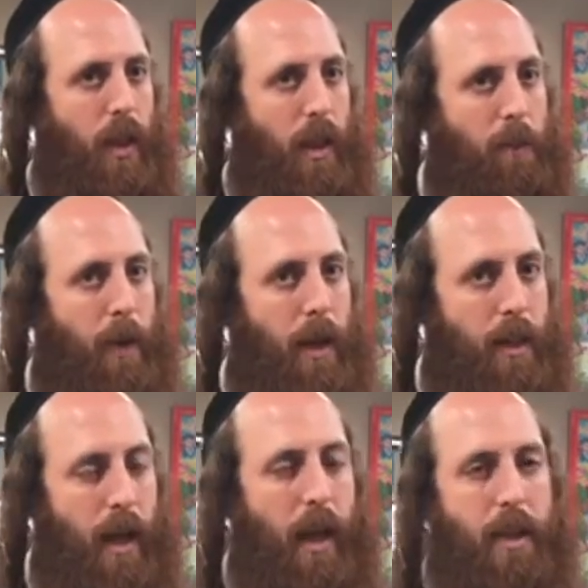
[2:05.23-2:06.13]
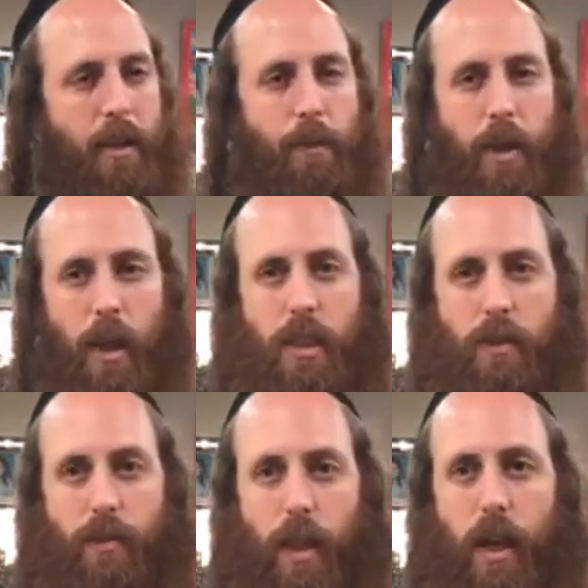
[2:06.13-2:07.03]
And by that, and because
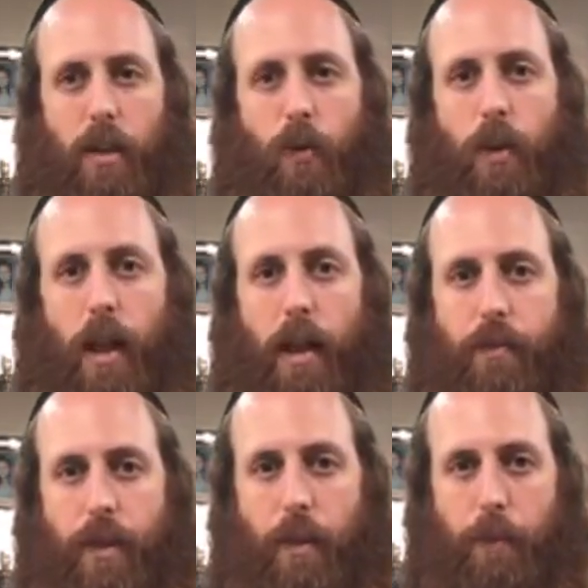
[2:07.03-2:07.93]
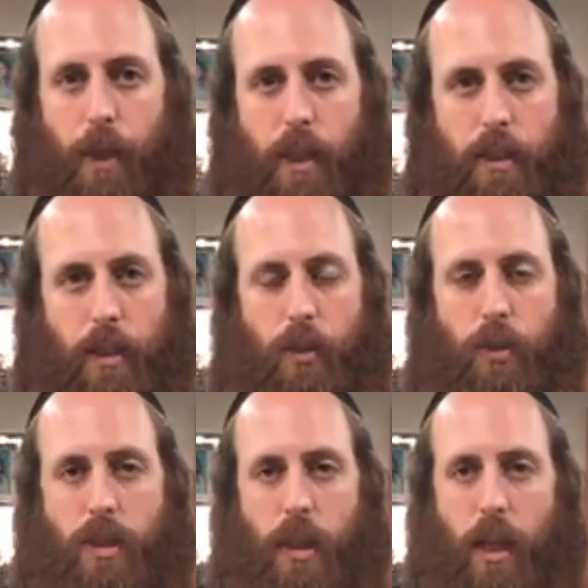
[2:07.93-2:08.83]
of that, we'll have the ability
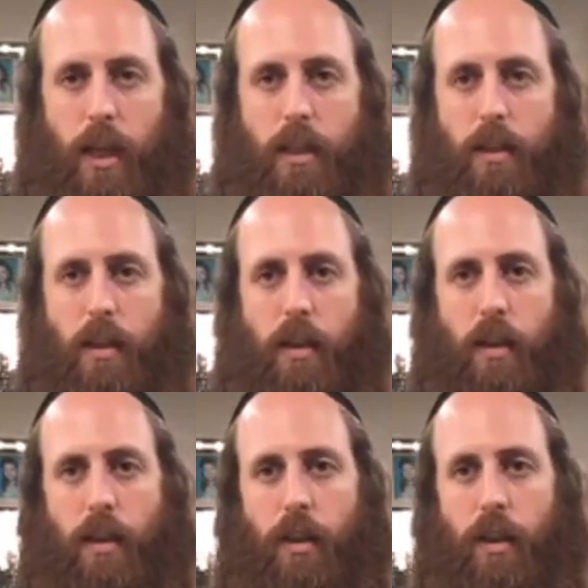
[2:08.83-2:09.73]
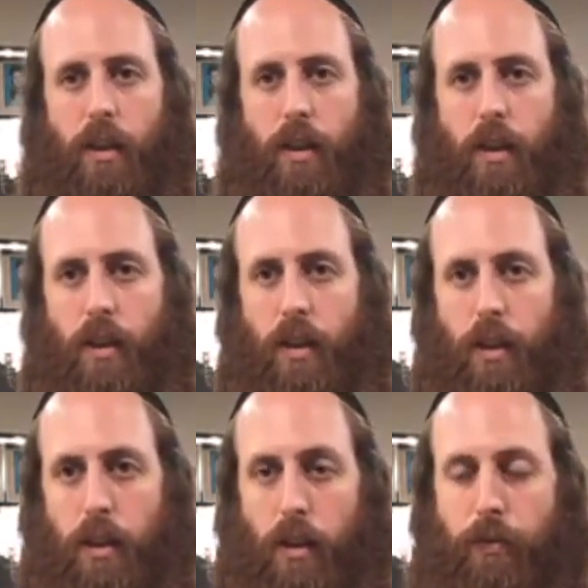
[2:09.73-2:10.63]
to stand
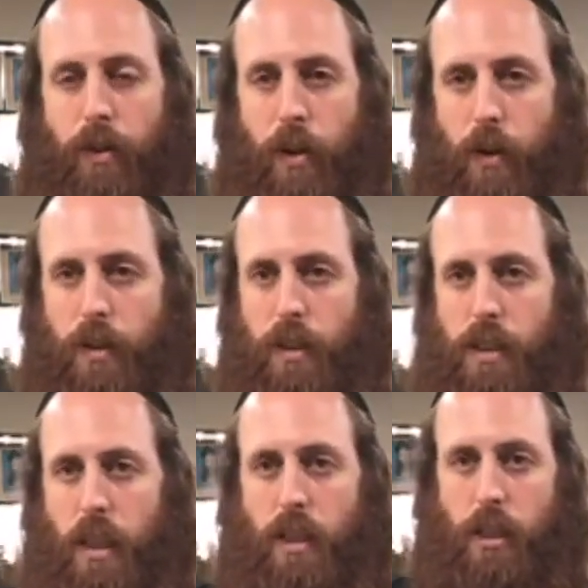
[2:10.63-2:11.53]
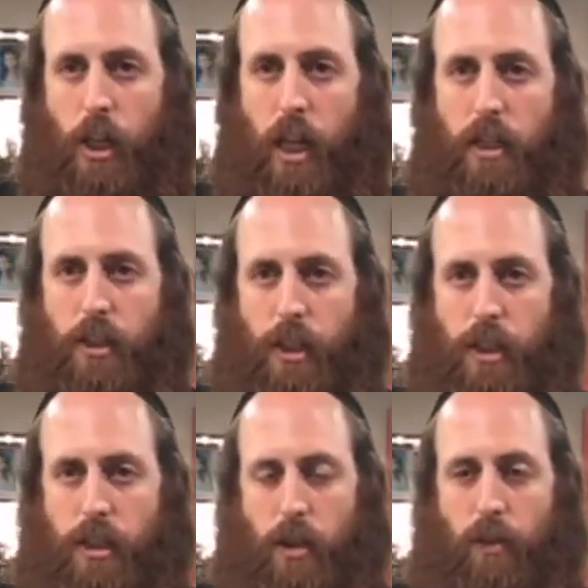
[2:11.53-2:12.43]
the difficulties and the
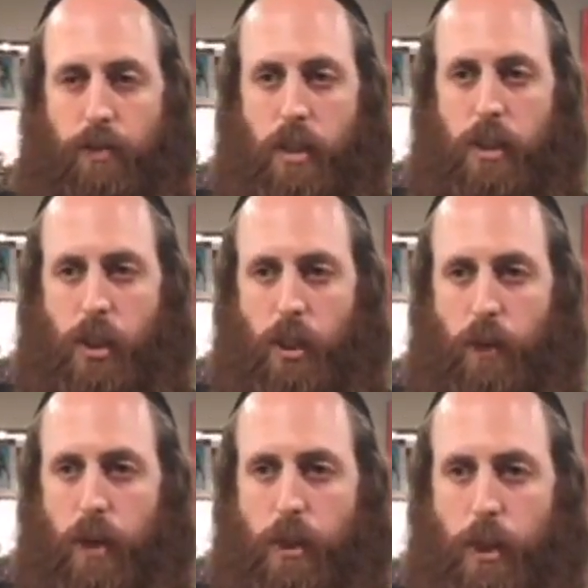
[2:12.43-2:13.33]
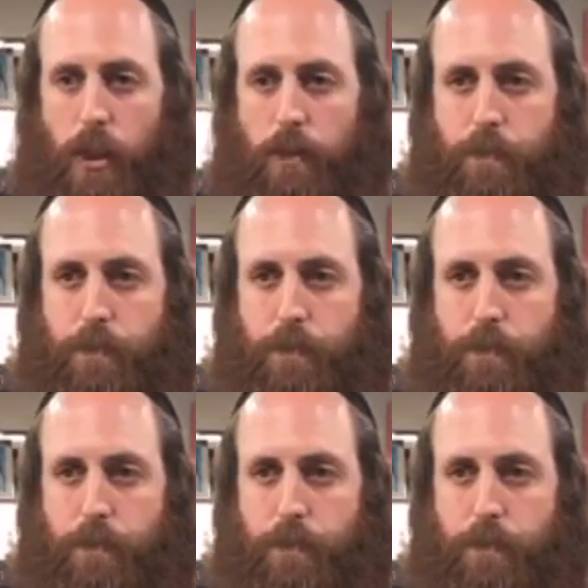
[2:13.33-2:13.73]
challenges of this generation.